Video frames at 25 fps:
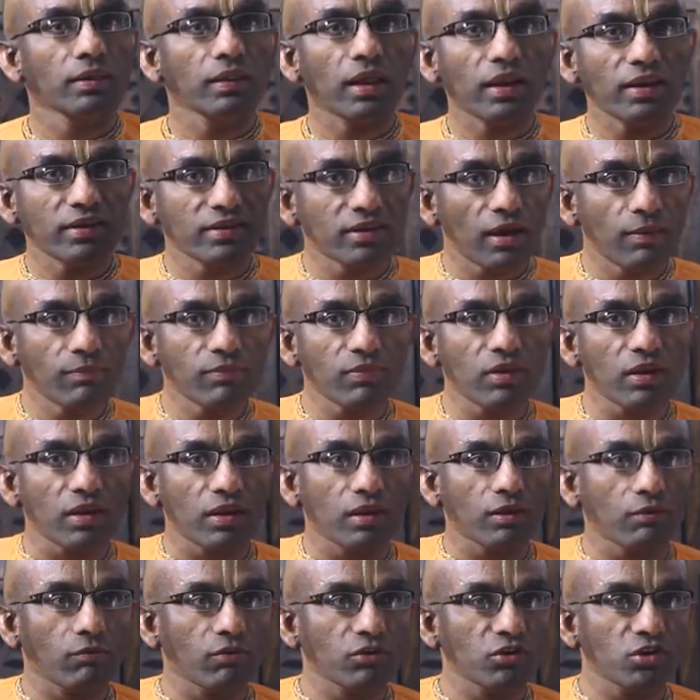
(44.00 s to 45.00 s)
there is
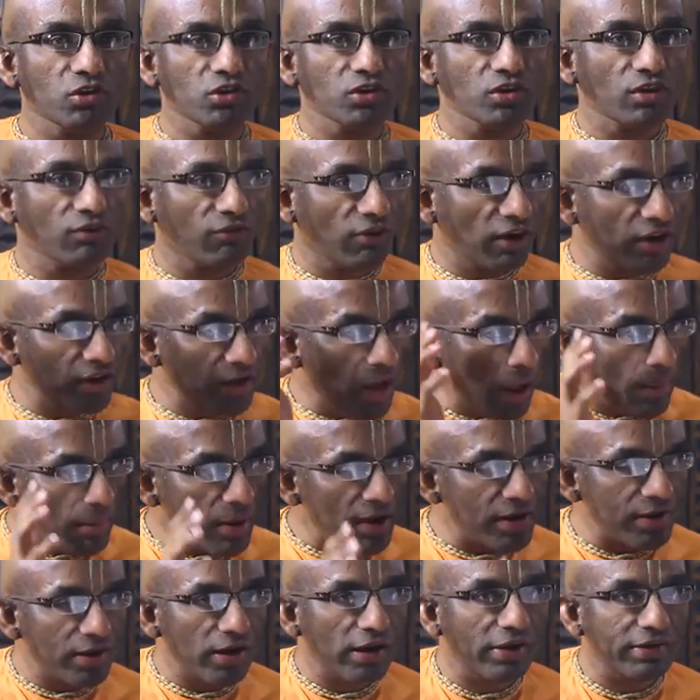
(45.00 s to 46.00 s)
something which is the
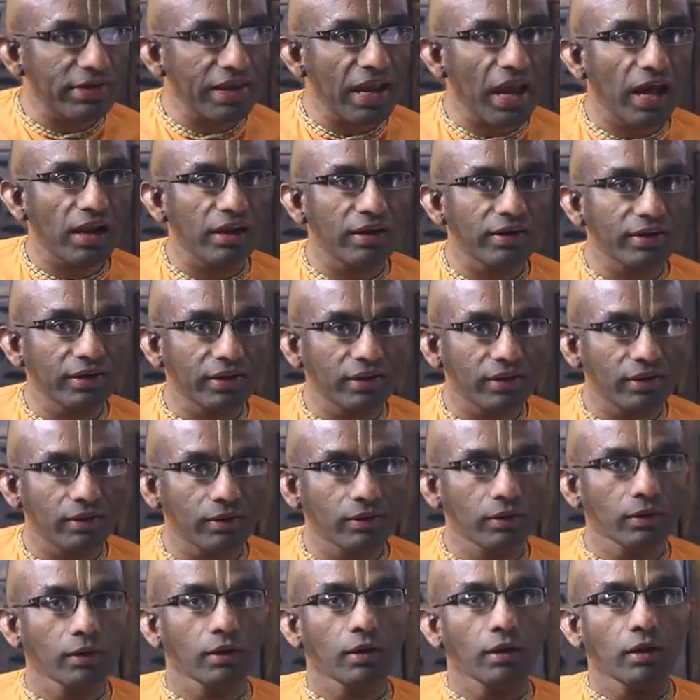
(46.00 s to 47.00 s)
fundamental reality,
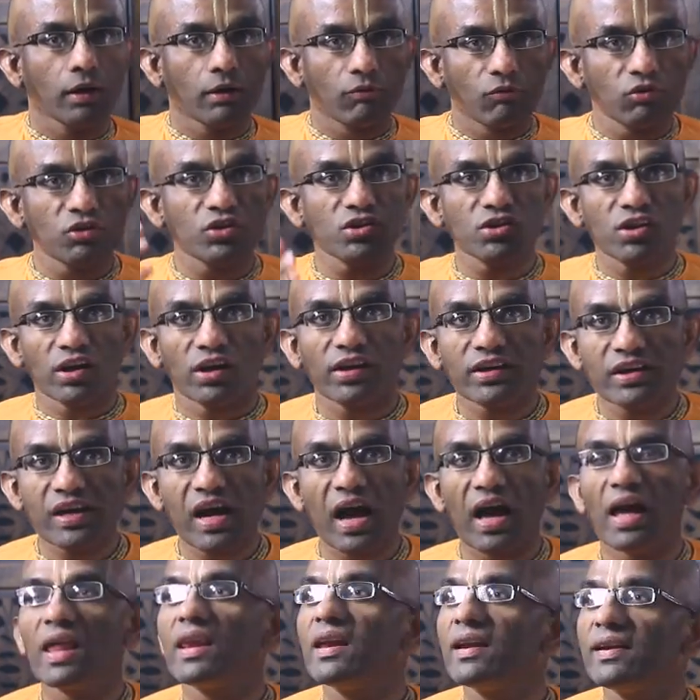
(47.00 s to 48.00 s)
which is the
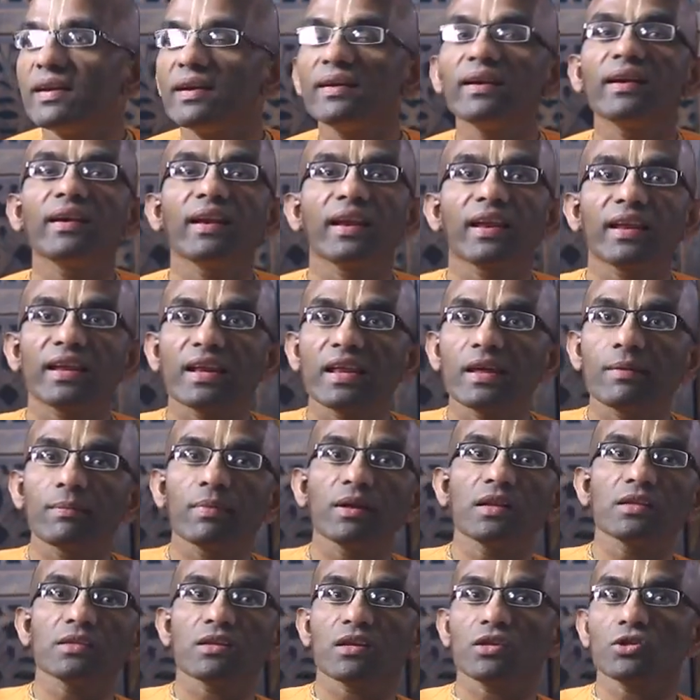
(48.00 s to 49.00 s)
reality that
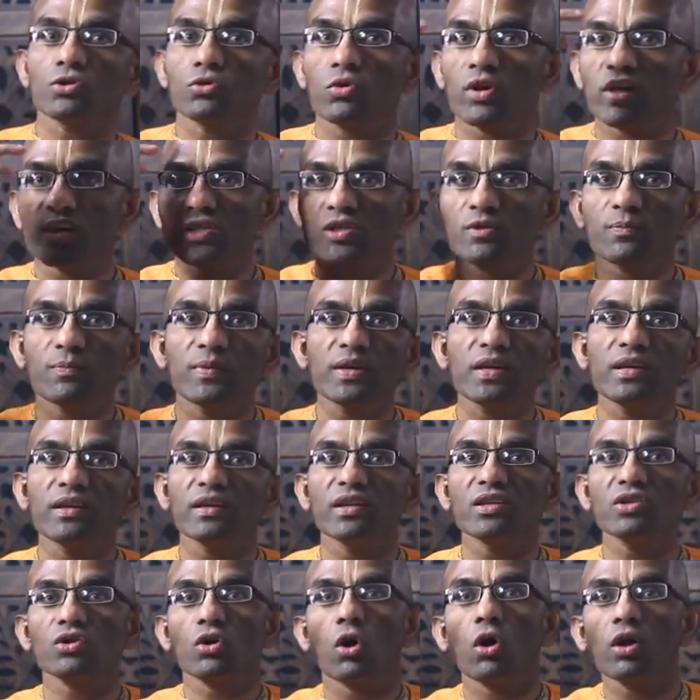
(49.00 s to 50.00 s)
enables us to
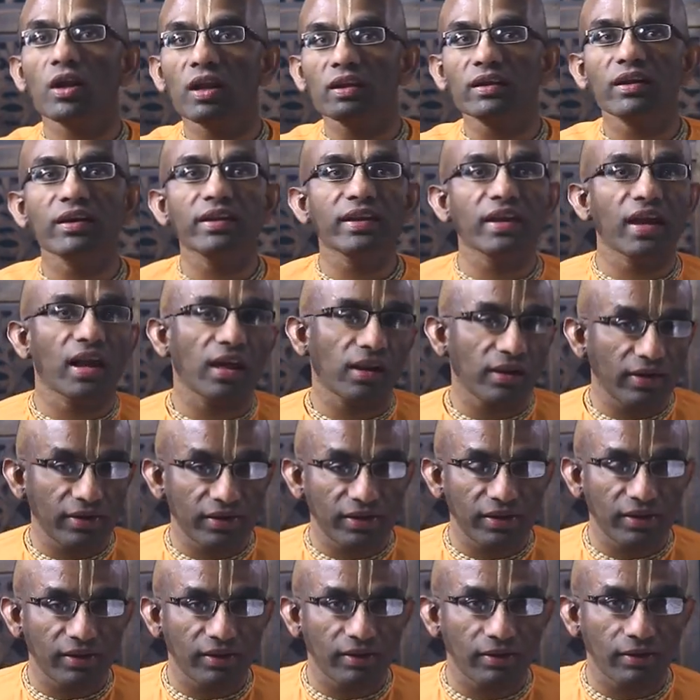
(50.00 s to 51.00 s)
experience all other
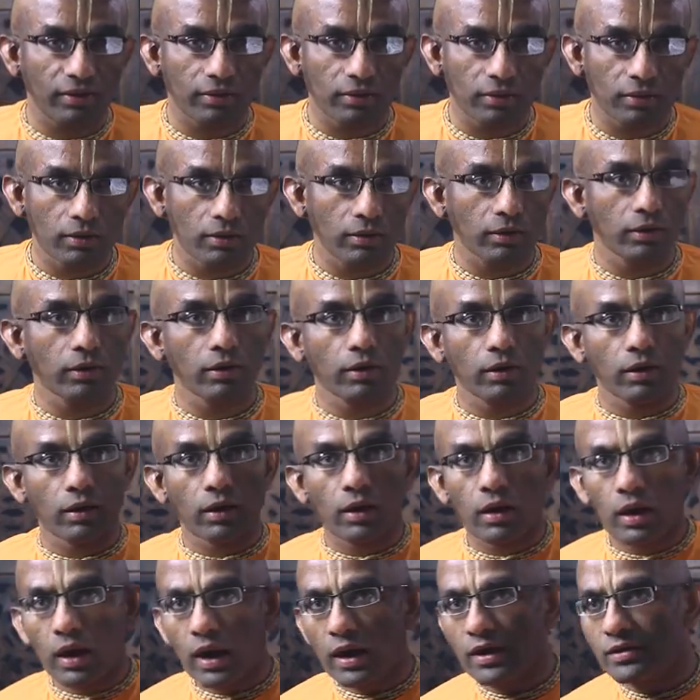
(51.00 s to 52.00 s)
reality.
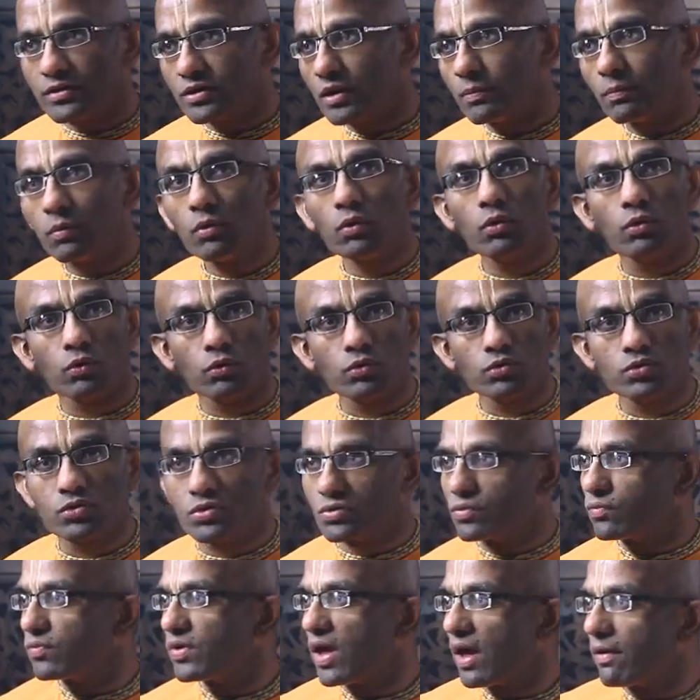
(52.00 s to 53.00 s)
And
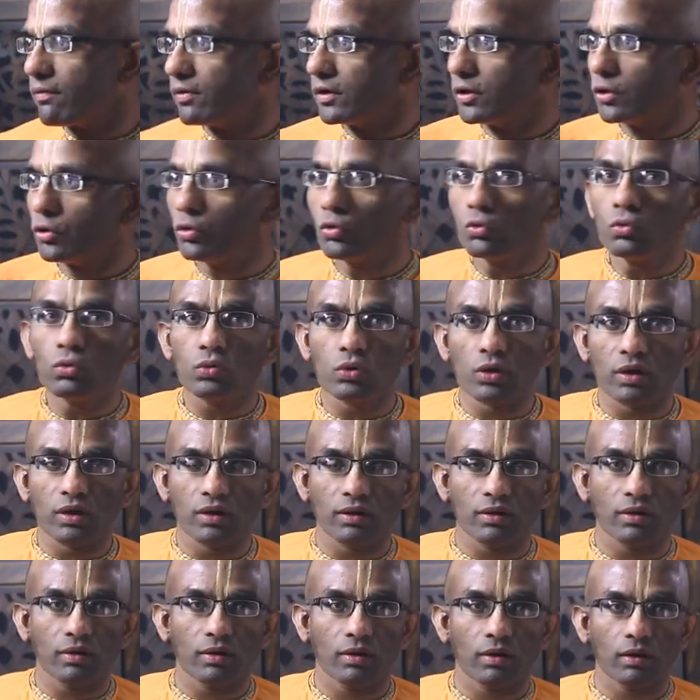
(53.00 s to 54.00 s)
suppose we have a tool
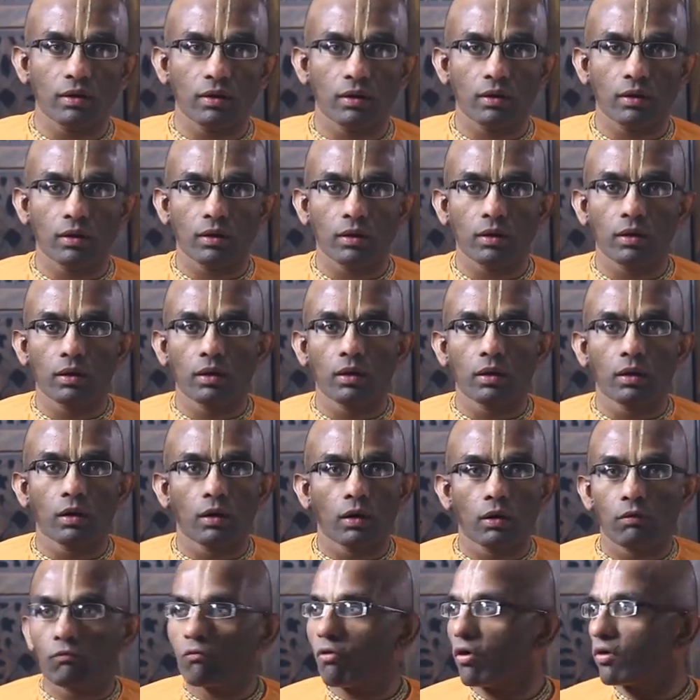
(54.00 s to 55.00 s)

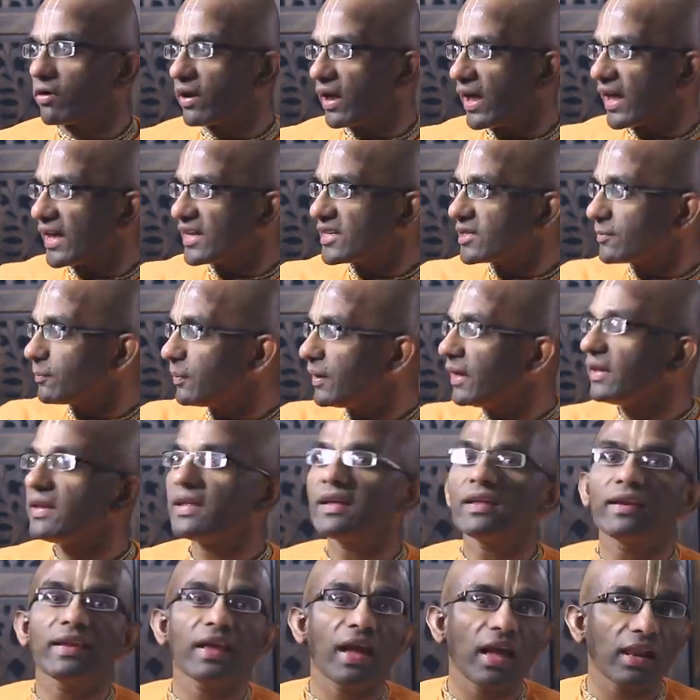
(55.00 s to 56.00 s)
for
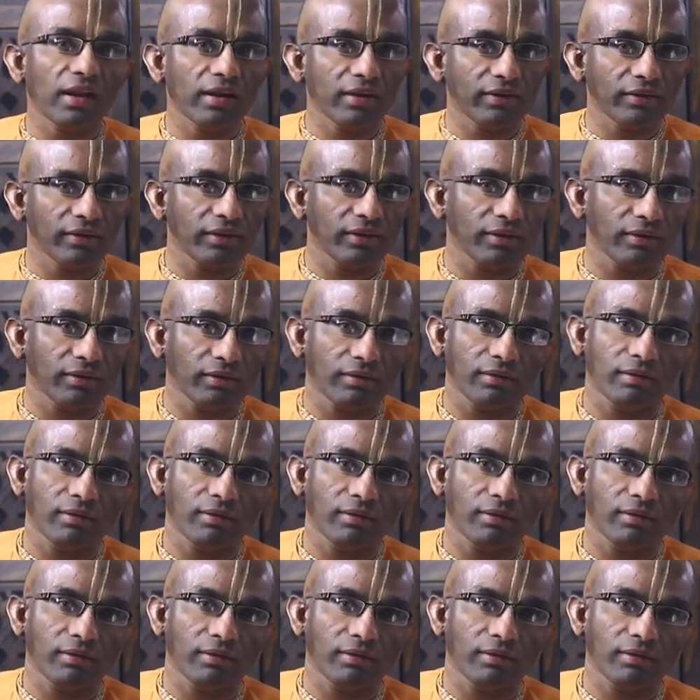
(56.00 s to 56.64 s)
explaining reality,